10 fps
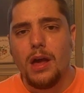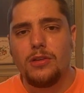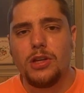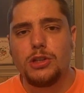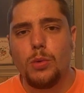
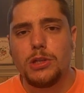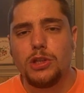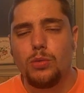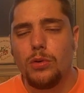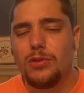uh,
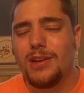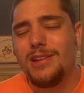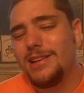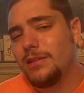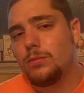situations where it's
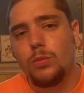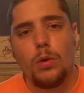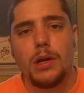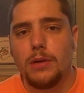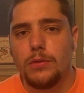like, eh,
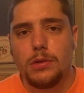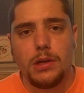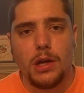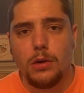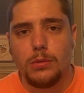whatever,
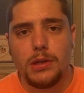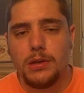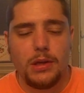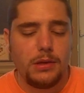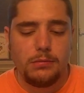you know,
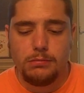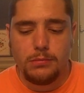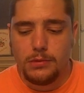it, it,